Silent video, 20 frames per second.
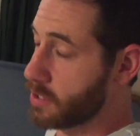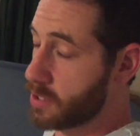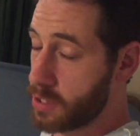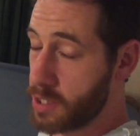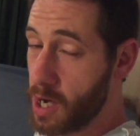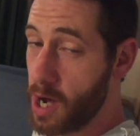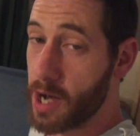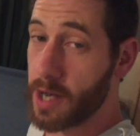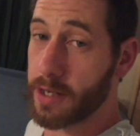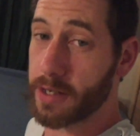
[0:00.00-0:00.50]

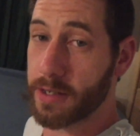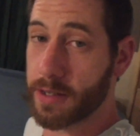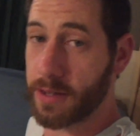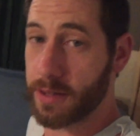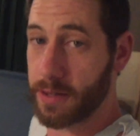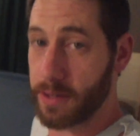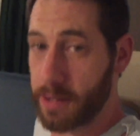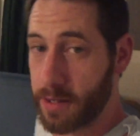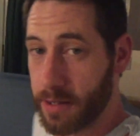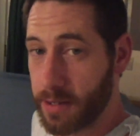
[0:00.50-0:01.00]
cut
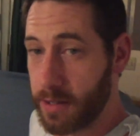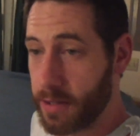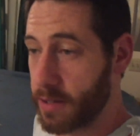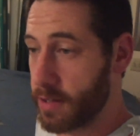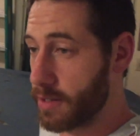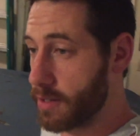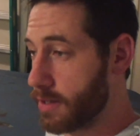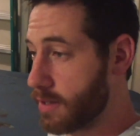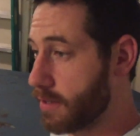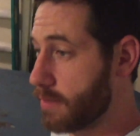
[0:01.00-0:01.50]

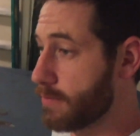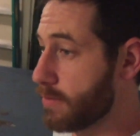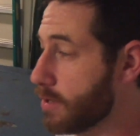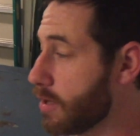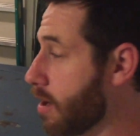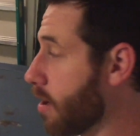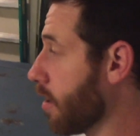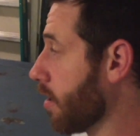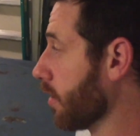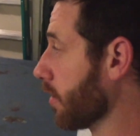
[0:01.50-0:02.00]
the
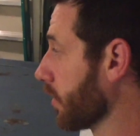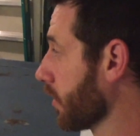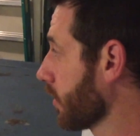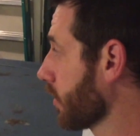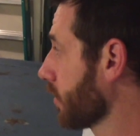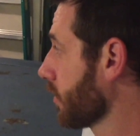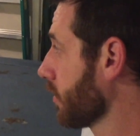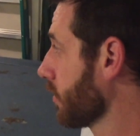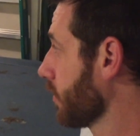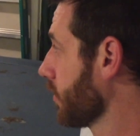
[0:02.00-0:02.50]
vlog
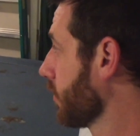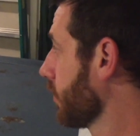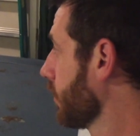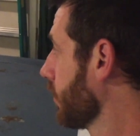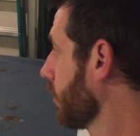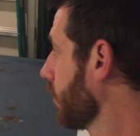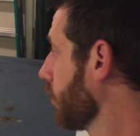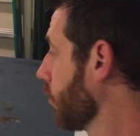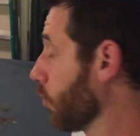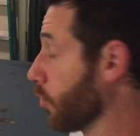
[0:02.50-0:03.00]

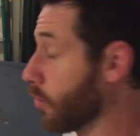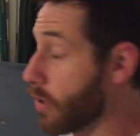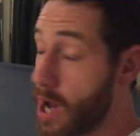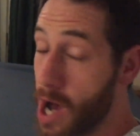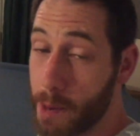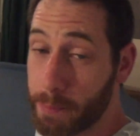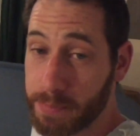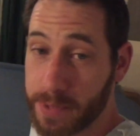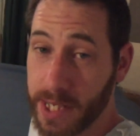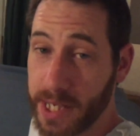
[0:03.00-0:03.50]
or
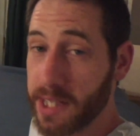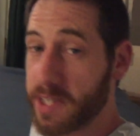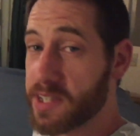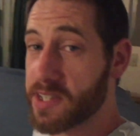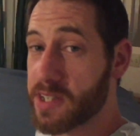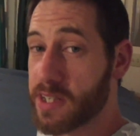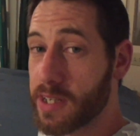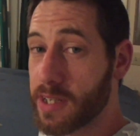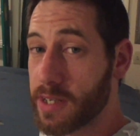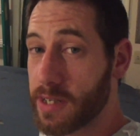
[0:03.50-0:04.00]

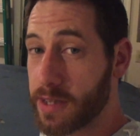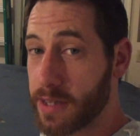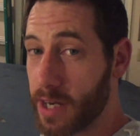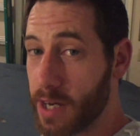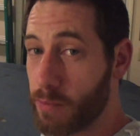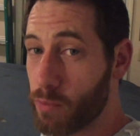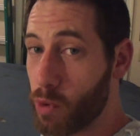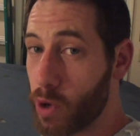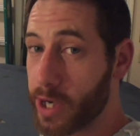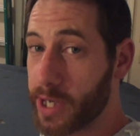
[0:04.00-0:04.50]
updates that
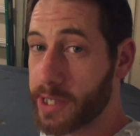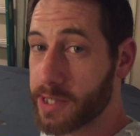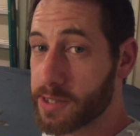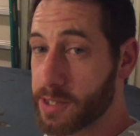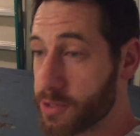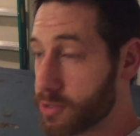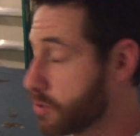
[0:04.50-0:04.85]
I'm wanting to